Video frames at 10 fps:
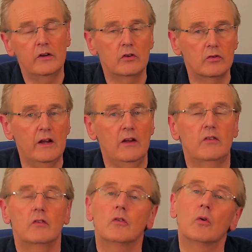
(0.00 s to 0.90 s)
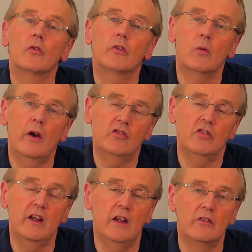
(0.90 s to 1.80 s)
increase, and of course the
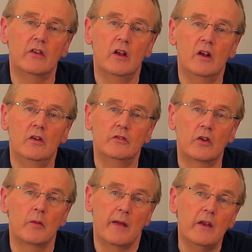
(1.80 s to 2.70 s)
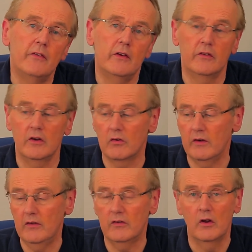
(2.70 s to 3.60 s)
question is, do the benefits
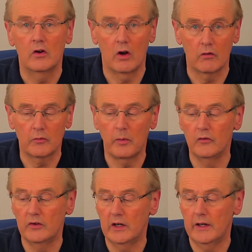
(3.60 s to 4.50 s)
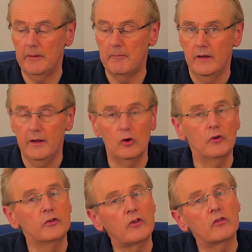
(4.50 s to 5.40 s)
increase correspondingly? It
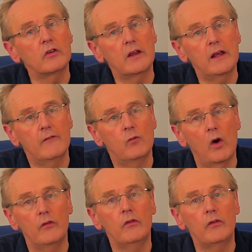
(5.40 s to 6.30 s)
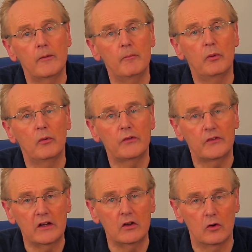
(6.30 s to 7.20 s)
also doesn't give one simple
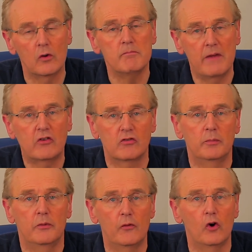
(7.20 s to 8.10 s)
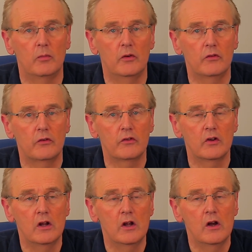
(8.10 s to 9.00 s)
single measure of performance.
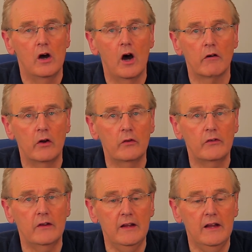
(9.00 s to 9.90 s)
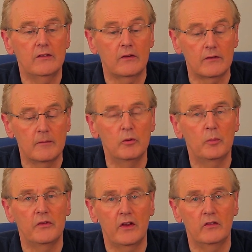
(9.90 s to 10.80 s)
ROCE is a simple
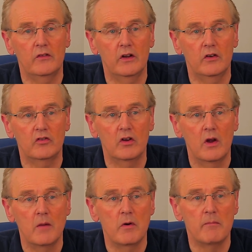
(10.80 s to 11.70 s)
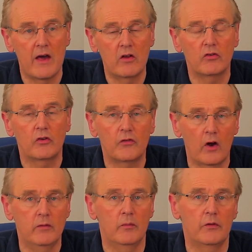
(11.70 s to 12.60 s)
percentage, but managers
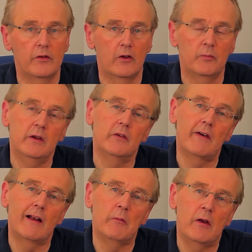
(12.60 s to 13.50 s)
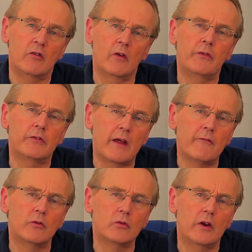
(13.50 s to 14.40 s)
find themselves being evaluated on
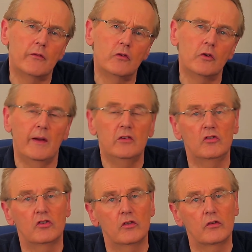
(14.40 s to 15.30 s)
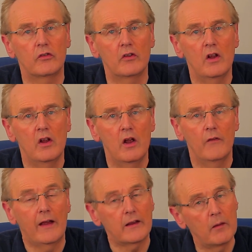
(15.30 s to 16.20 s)
several different dimensions,
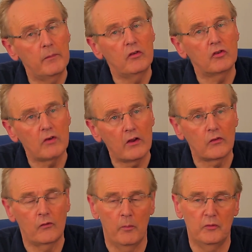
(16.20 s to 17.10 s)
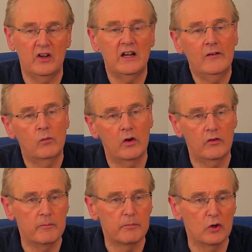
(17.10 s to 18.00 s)
and that can be stressful, particularly if one
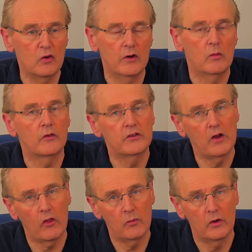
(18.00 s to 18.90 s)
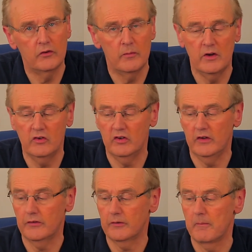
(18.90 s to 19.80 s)
is improving whilst the other one
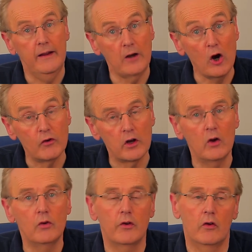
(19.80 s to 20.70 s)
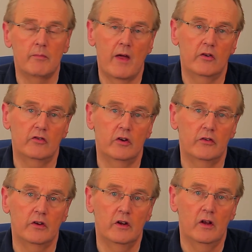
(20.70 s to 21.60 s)
diminishes. It overloads those
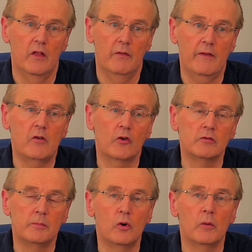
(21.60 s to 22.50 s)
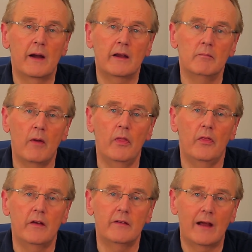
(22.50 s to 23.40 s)
managers. They've got to report back at
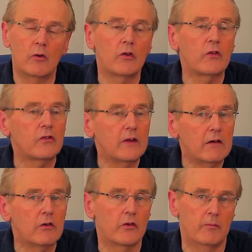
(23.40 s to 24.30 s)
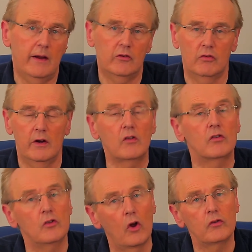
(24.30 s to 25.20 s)
month end now on a series of metrics
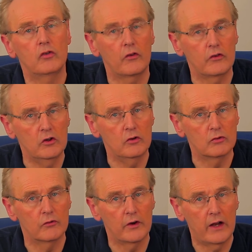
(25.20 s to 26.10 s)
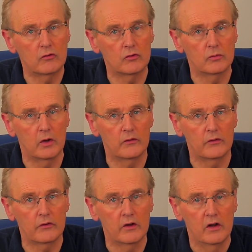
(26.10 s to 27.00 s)
and not just the usual financial
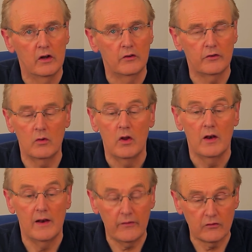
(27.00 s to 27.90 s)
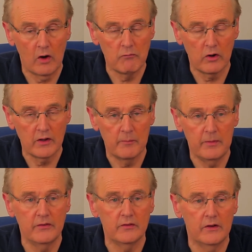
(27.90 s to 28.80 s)
ones. So less time running their
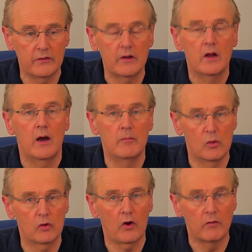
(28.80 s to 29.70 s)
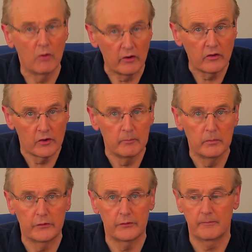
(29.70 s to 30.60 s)
business and more time running the
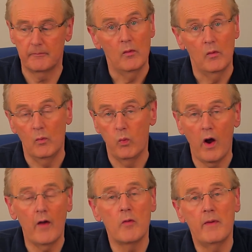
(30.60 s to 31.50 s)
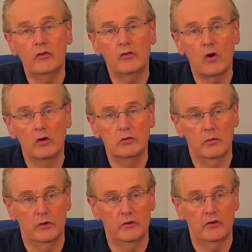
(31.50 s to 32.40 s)
numbers. Why are the measures
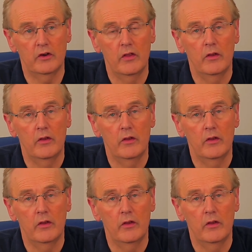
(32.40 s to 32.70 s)
congruent?